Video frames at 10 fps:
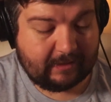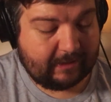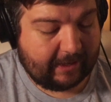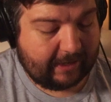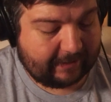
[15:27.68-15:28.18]

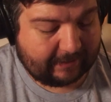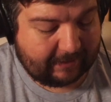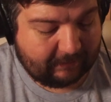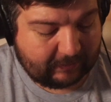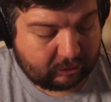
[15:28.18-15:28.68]
And
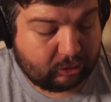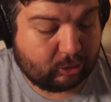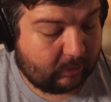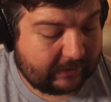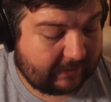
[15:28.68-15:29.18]
given a
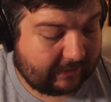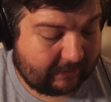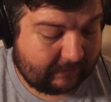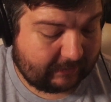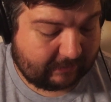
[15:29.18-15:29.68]
choice
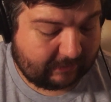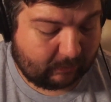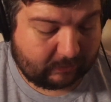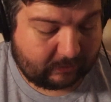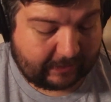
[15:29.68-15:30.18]
of an
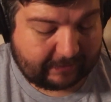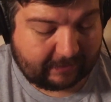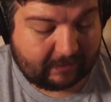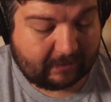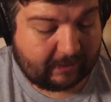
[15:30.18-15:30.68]
older
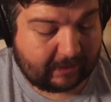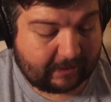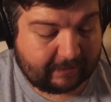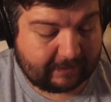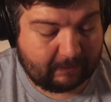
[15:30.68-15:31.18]
SLR like
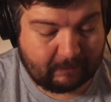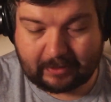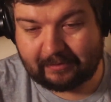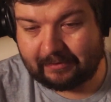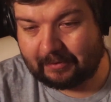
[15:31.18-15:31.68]
this, I
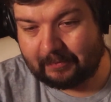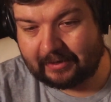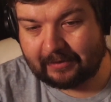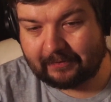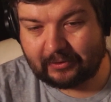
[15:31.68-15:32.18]
might
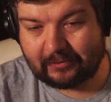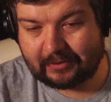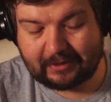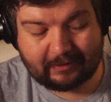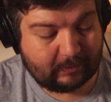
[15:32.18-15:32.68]
not have
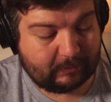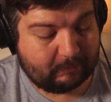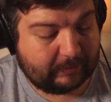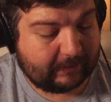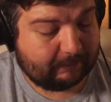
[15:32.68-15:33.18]
chosen this one.
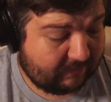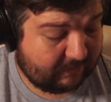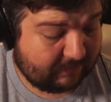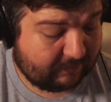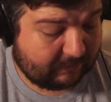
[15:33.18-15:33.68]
But
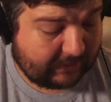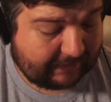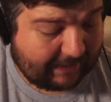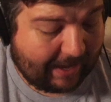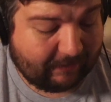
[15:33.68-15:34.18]

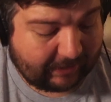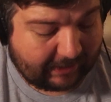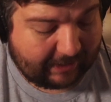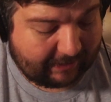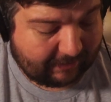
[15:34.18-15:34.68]
since having
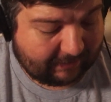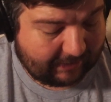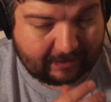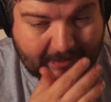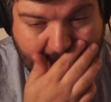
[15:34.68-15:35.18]
it and
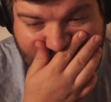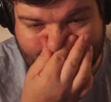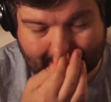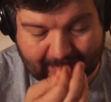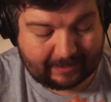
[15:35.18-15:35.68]

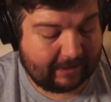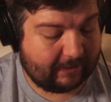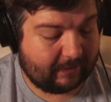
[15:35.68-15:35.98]
handling it and